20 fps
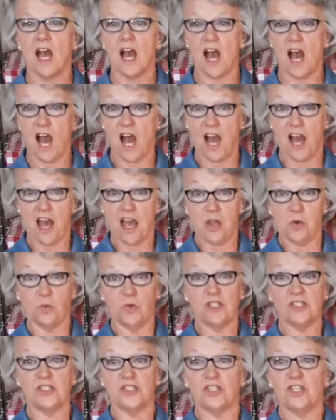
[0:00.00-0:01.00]
I
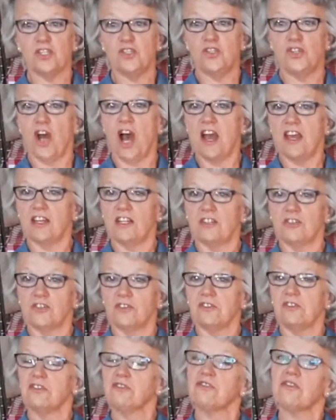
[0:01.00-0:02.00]
was the giant
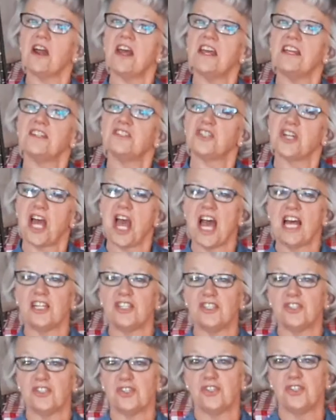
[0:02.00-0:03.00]
great
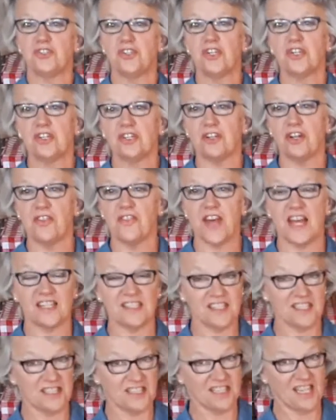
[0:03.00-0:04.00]
and still that
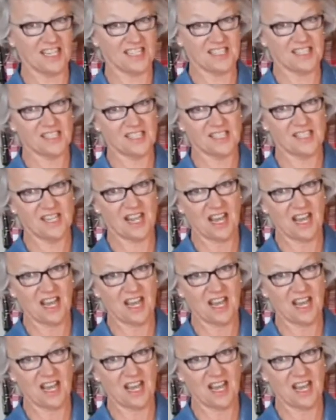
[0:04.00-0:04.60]
sits